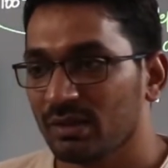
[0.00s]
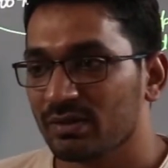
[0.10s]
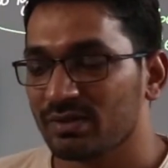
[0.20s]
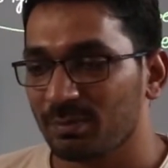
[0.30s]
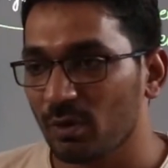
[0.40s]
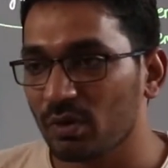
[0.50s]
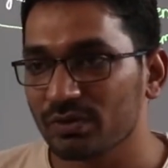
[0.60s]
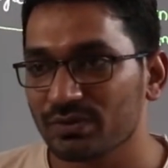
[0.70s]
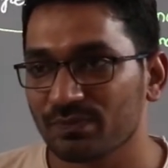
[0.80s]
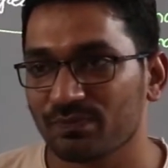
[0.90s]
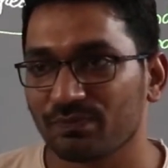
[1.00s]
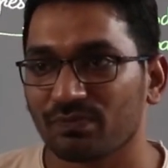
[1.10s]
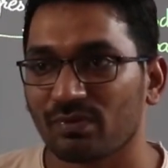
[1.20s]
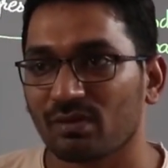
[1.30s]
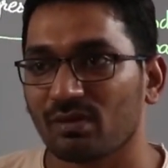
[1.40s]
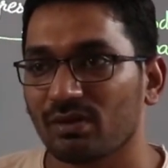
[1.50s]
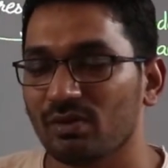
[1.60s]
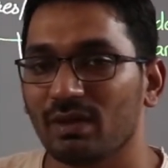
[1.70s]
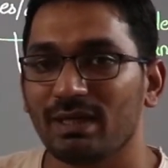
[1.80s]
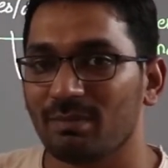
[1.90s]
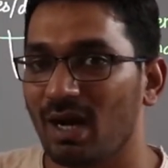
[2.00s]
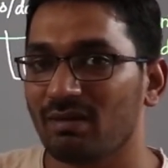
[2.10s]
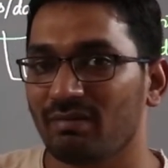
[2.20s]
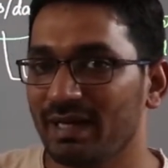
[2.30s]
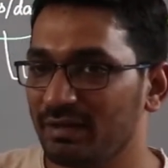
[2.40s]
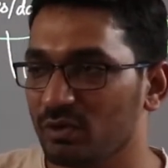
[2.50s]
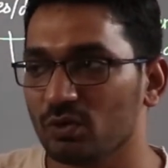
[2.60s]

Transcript: Suppose your demand rate, you